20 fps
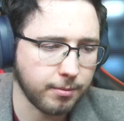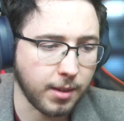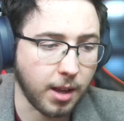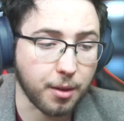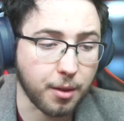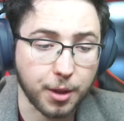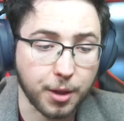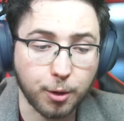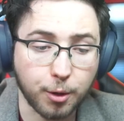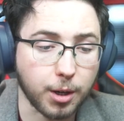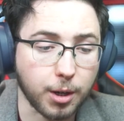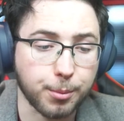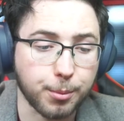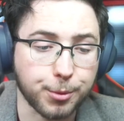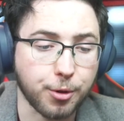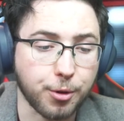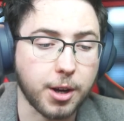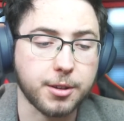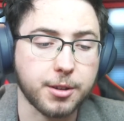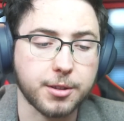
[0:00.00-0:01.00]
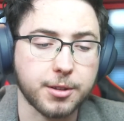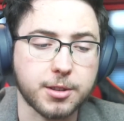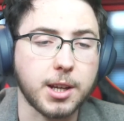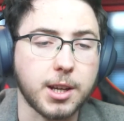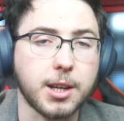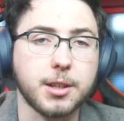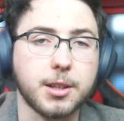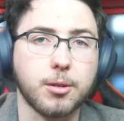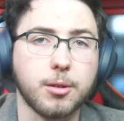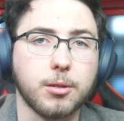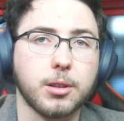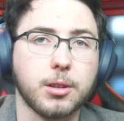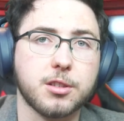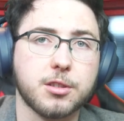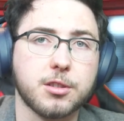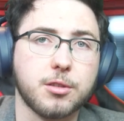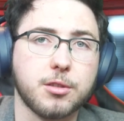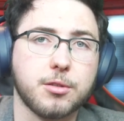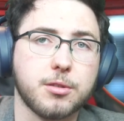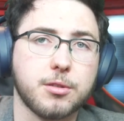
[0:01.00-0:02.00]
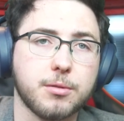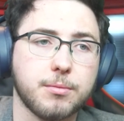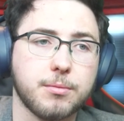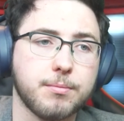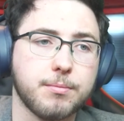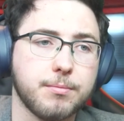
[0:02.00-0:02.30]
I think what I'm trying to say, dear listeners,